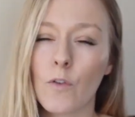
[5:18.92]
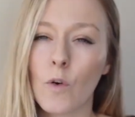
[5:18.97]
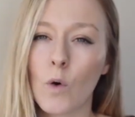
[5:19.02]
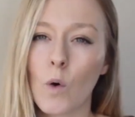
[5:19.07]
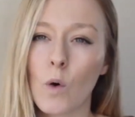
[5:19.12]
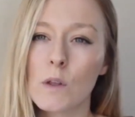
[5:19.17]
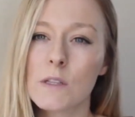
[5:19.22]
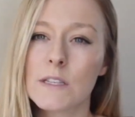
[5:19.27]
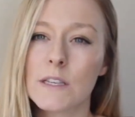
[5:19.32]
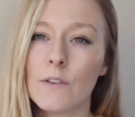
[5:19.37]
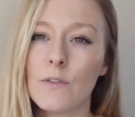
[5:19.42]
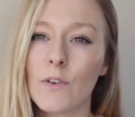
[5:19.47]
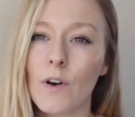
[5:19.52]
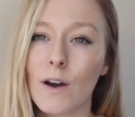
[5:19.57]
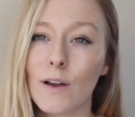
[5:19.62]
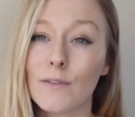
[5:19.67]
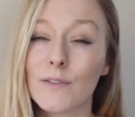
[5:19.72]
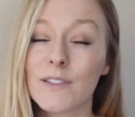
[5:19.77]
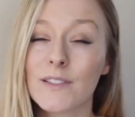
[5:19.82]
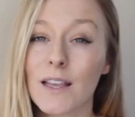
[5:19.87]

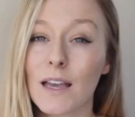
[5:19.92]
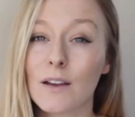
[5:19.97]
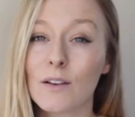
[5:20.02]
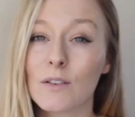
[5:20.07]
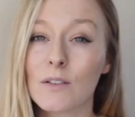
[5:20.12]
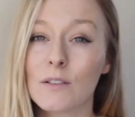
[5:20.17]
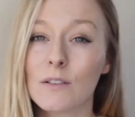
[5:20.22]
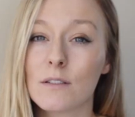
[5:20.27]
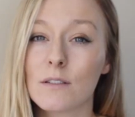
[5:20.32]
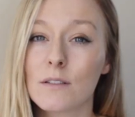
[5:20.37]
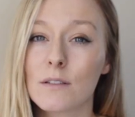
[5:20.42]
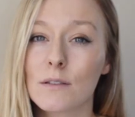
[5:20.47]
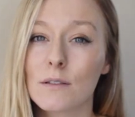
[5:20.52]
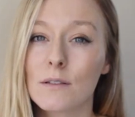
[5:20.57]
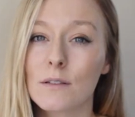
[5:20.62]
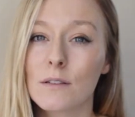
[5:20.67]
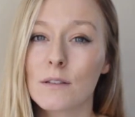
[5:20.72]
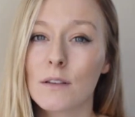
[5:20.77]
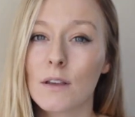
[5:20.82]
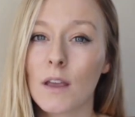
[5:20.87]
45 seconds.
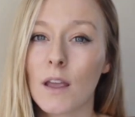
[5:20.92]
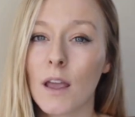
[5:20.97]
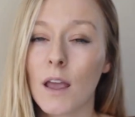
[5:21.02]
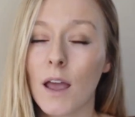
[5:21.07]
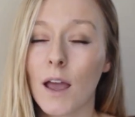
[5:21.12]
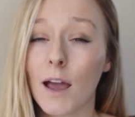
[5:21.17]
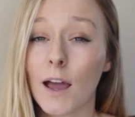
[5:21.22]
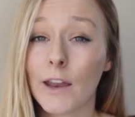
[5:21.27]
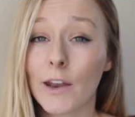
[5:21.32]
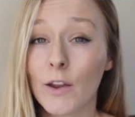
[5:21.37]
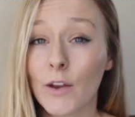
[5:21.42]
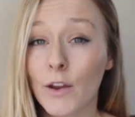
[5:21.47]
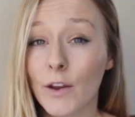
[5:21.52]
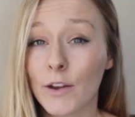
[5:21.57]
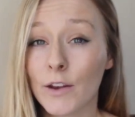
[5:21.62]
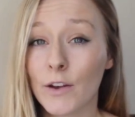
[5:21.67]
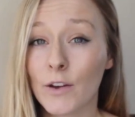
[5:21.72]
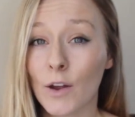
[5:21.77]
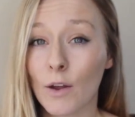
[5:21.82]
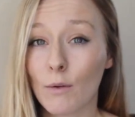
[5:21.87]
And I
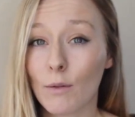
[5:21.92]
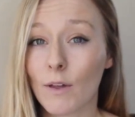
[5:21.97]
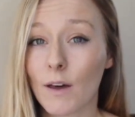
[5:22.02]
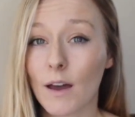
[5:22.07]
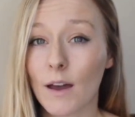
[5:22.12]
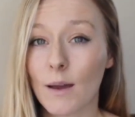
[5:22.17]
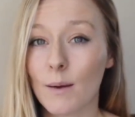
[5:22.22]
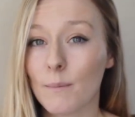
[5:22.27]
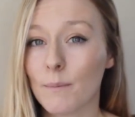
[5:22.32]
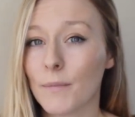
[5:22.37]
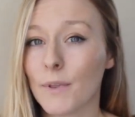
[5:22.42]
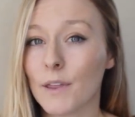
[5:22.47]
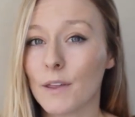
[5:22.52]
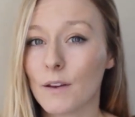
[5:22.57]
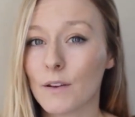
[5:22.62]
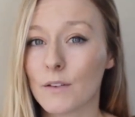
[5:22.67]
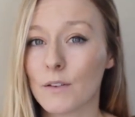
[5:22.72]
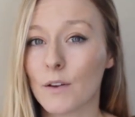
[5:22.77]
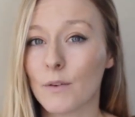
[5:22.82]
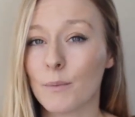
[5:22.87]
only know that
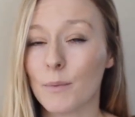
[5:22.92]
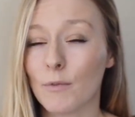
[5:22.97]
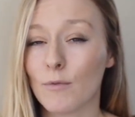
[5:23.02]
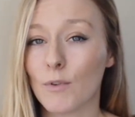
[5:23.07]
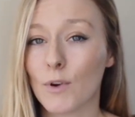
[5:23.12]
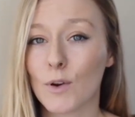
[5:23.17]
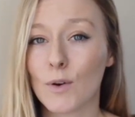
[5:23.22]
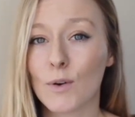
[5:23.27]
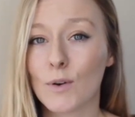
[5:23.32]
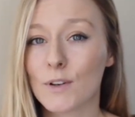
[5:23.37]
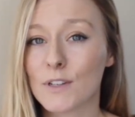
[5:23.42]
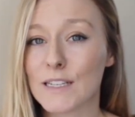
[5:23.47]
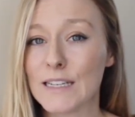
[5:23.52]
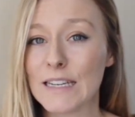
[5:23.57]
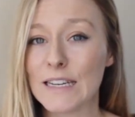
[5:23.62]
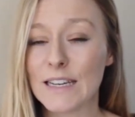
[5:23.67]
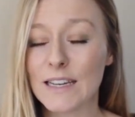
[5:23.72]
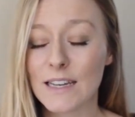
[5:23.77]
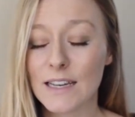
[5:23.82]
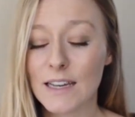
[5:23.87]
because I've been
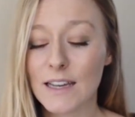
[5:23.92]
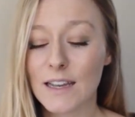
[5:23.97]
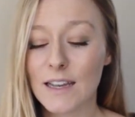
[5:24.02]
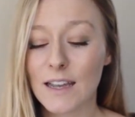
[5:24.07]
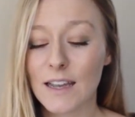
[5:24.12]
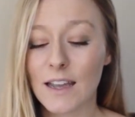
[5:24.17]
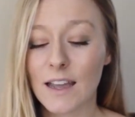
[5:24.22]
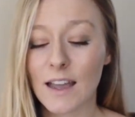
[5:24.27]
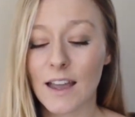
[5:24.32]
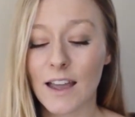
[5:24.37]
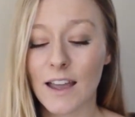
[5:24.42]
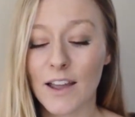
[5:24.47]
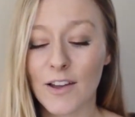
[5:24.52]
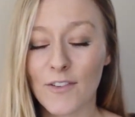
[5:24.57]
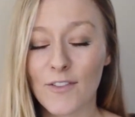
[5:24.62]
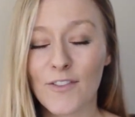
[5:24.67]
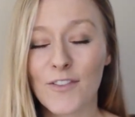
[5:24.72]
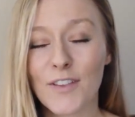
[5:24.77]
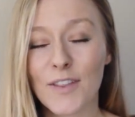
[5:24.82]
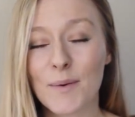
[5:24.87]
recording
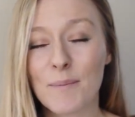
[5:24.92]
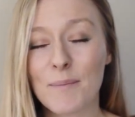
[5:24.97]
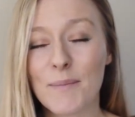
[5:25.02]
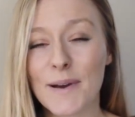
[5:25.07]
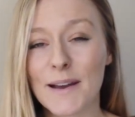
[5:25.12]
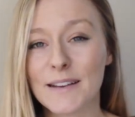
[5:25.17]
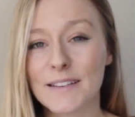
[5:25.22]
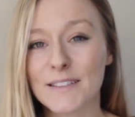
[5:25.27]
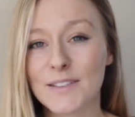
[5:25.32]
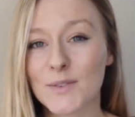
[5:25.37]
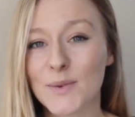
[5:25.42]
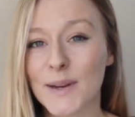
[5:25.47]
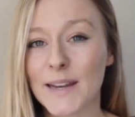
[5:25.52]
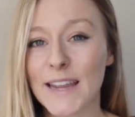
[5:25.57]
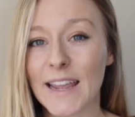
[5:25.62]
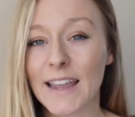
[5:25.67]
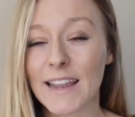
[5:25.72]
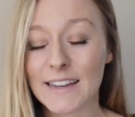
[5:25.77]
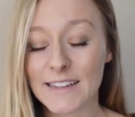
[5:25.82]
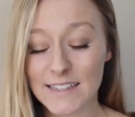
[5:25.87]
it for the past
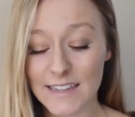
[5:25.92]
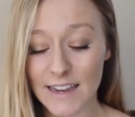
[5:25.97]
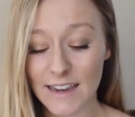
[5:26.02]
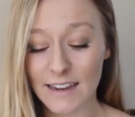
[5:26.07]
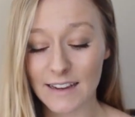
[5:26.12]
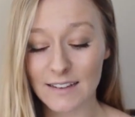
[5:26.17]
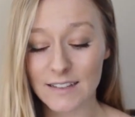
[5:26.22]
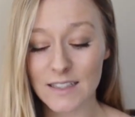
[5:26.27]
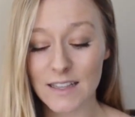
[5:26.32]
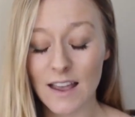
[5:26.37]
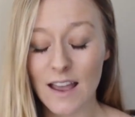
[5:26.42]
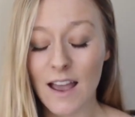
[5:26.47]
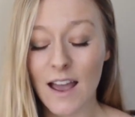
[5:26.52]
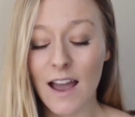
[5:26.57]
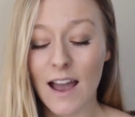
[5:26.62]
28 days,